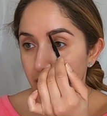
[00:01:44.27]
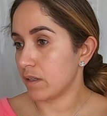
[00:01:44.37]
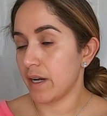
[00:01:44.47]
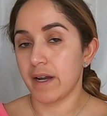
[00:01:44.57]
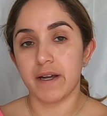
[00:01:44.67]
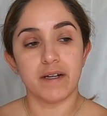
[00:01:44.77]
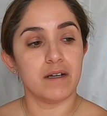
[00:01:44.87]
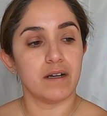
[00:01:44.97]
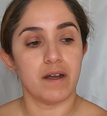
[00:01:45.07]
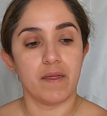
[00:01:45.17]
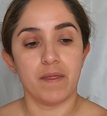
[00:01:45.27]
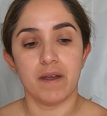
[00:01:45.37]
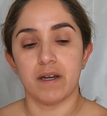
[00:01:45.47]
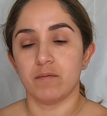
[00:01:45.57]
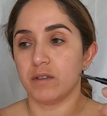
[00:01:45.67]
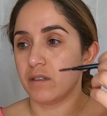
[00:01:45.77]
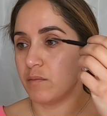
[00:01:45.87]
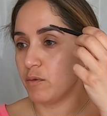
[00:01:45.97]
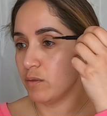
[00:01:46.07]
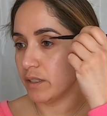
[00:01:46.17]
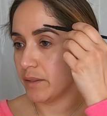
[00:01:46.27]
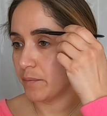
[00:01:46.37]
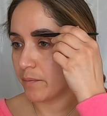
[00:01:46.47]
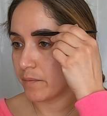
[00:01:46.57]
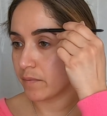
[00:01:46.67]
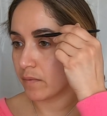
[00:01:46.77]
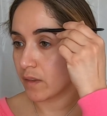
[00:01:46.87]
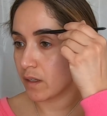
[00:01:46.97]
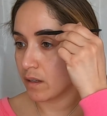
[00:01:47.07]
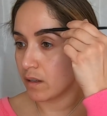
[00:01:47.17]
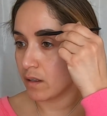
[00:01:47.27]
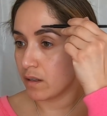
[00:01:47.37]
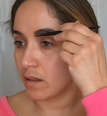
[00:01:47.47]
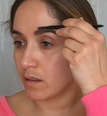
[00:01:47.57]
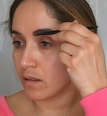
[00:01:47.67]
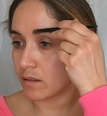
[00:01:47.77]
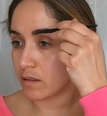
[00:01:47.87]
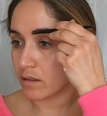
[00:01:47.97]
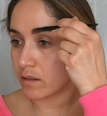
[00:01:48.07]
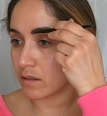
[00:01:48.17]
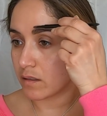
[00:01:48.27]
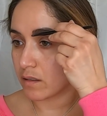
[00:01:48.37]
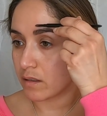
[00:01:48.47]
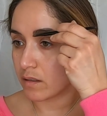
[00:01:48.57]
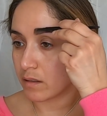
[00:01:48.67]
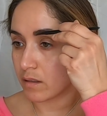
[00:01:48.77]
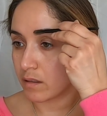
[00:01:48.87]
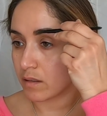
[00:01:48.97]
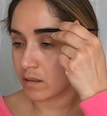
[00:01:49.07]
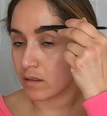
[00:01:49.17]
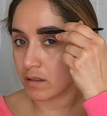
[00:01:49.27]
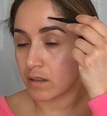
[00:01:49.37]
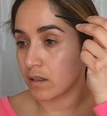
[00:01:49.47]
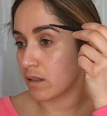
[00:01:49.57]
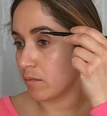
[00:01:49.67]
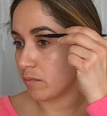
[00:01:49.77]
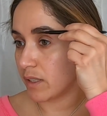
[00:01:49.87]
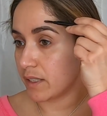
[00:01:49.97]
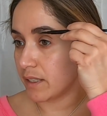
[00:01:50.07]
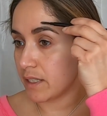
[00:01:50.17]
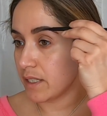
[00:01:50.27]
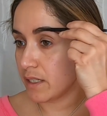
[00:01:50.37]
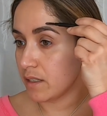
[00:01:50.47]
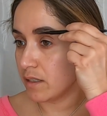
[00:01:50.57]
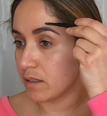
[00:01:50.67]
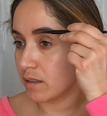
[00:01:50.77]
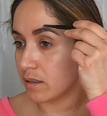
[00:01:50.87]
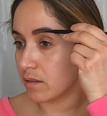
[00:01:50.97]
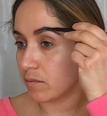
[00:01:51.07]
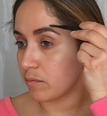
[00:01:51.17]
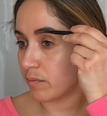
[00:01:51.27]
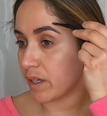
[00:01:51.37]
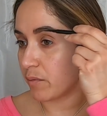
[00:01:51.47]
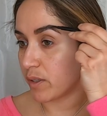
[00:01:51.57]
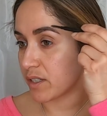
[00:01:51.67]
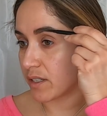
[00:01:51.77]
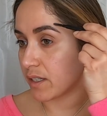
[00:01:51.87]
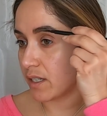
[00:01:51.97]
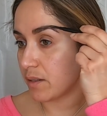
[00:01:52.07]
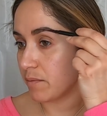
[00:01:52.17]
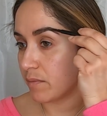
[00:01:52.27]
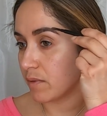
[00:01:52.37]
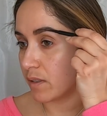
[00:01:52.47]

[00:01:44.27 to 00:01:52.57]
Okay, and then with the spoolie, just blend it in by brushing it up.